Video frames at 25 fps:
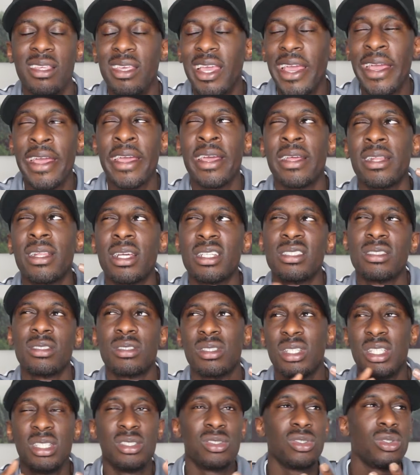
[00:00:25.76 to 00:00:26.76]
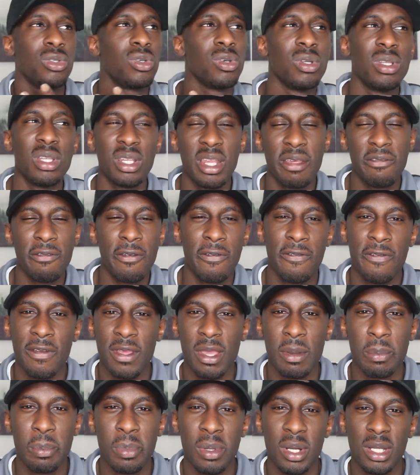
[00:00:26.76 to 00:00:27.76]
yeah, that's, it's good and
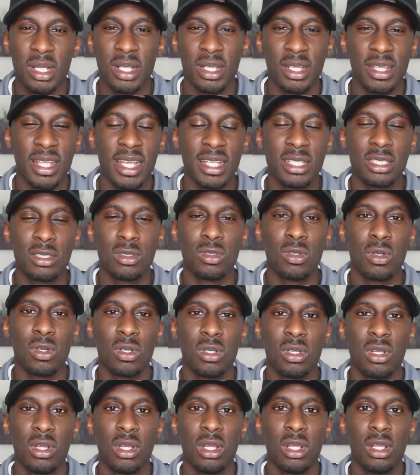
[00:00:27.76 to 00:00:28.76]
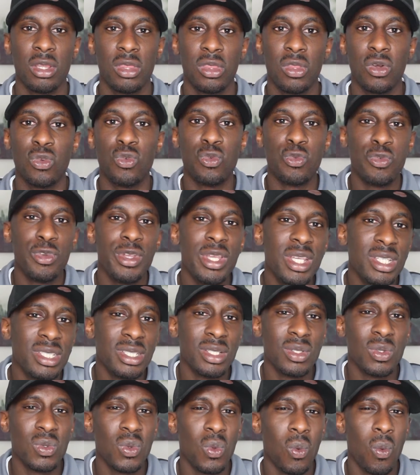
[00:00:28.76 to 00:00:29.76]
everything, but that's not, the
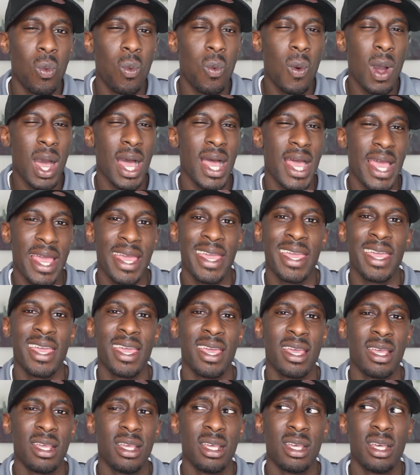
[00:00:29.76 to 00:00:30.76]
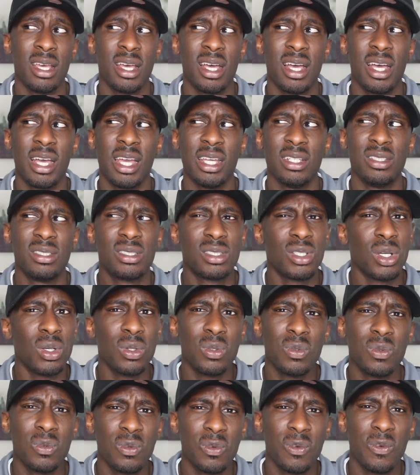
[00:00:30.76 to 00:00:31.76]
reason why I
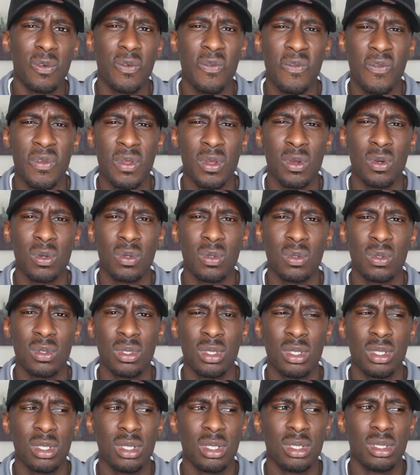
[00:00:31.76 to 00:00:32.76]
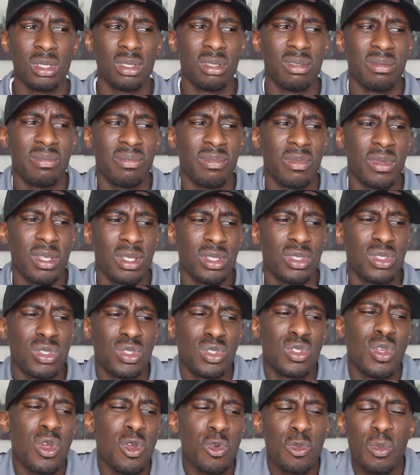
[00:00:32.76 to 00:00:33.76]
don't feel
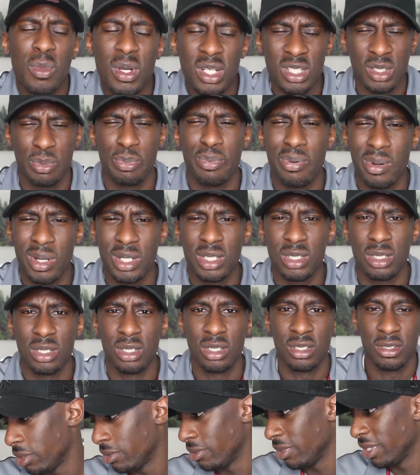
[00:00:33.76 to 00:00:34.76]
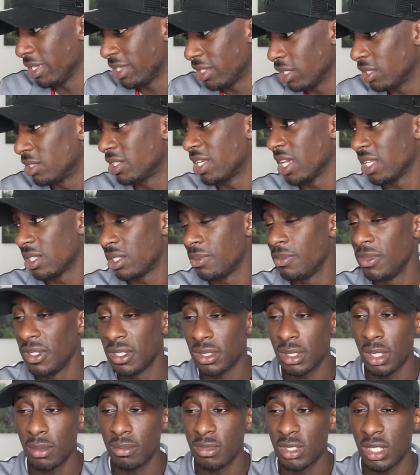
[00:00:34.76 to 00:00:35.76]
so much pressure. It does get to
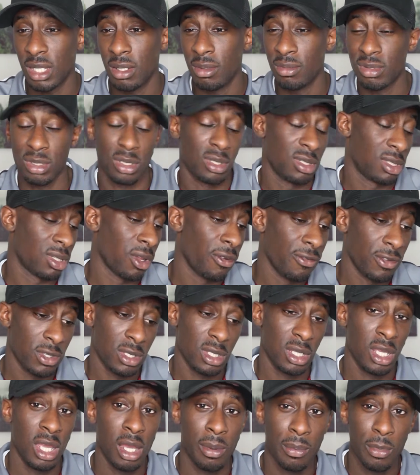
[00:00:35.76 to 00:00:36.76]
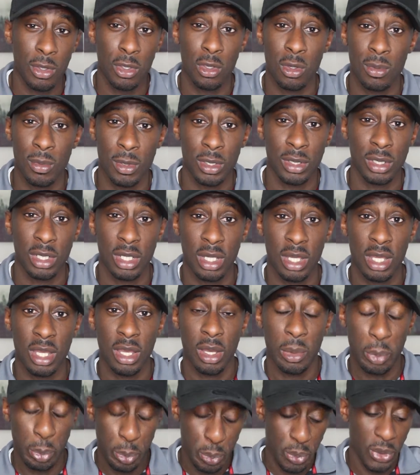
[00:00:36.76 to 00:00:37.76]
me sometimes because obviously I'm human,
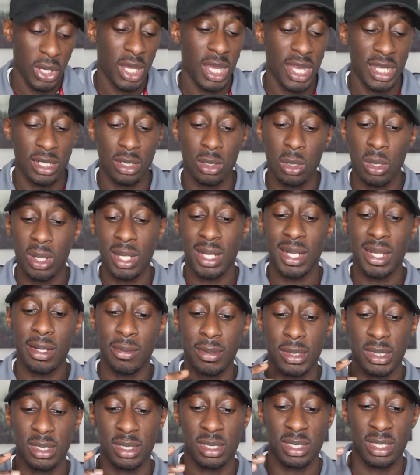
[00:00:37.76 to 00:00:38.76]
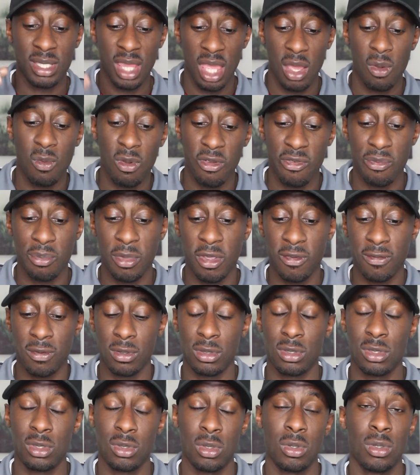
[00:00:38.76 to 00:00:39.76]
but I don't allow it to stay with me
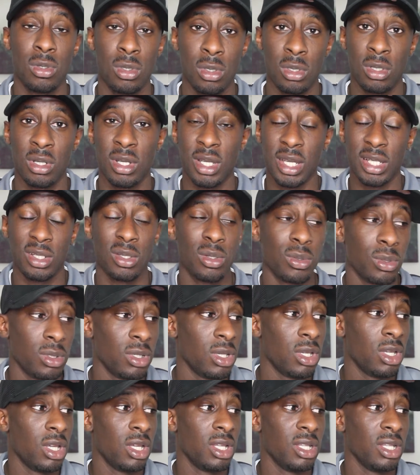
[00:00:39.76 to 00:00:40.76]
for so long. I don't